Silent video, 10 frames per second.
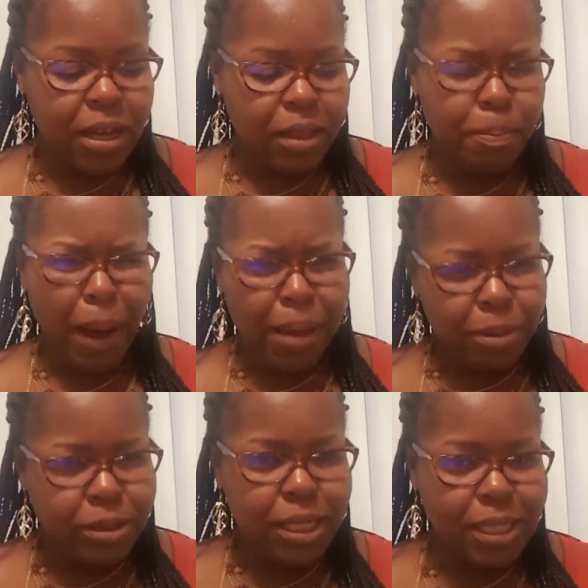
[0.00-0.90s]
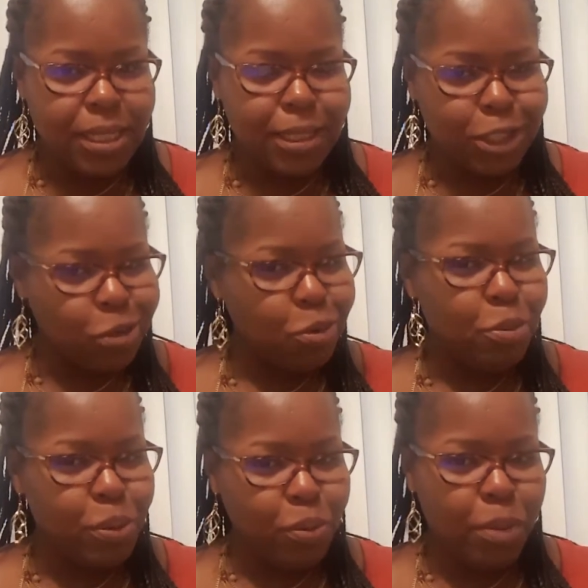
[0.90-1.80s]
The Bible does it in general,
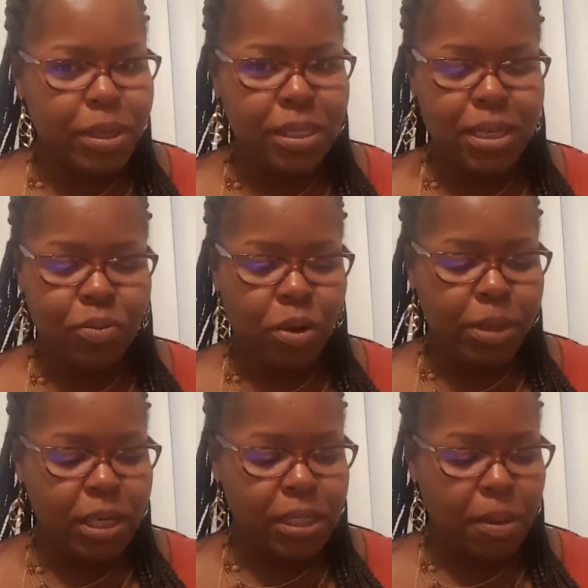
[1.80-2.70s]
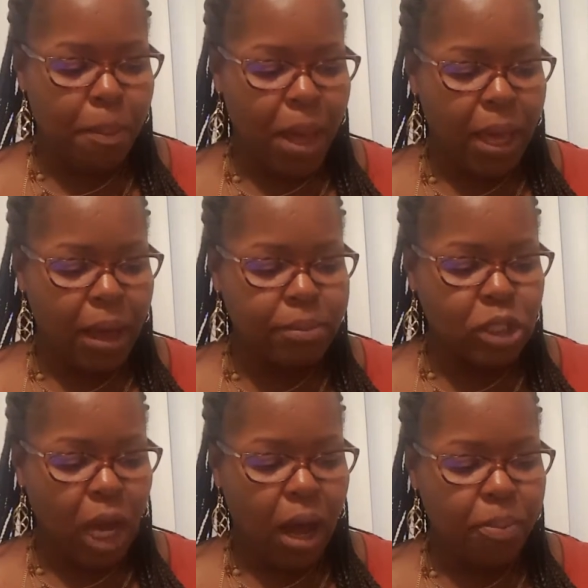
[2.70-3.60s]
but Roman the, Roman does a bang
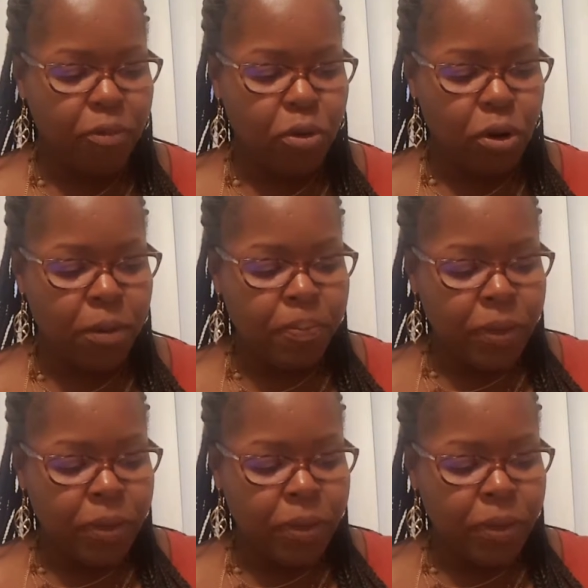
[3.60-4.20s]
up job for